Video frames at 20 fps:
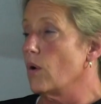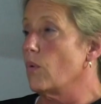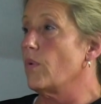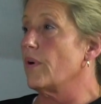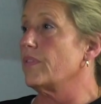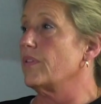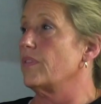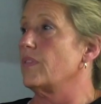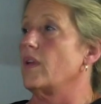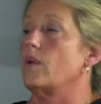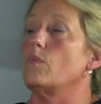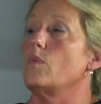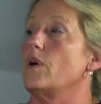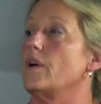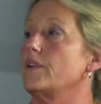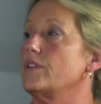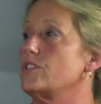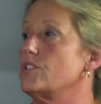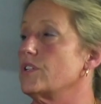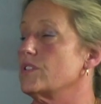whether they
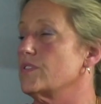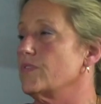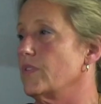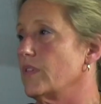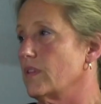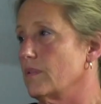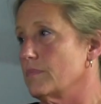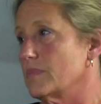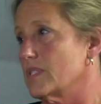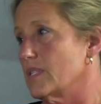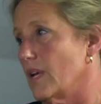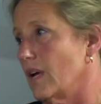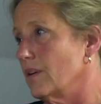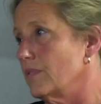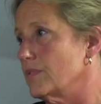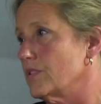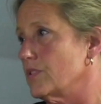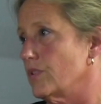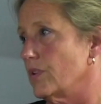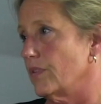want it just for
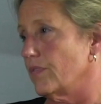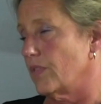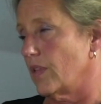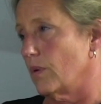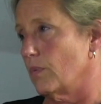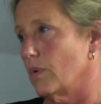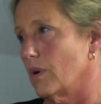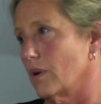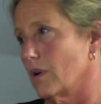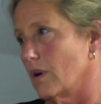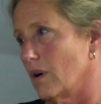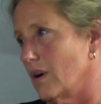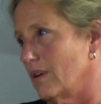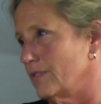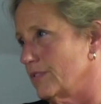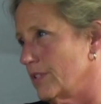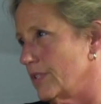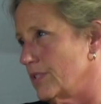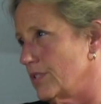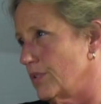themselves or if they want to
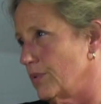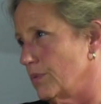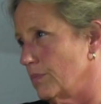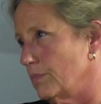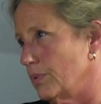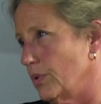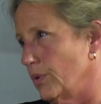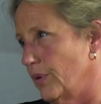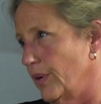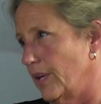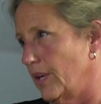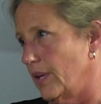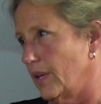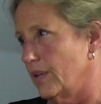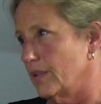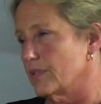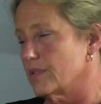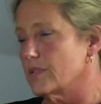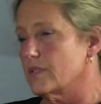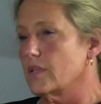offer it to
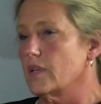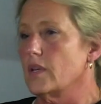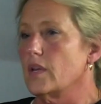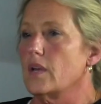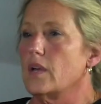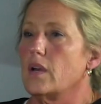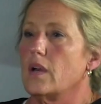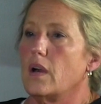employees. Mm -hmm.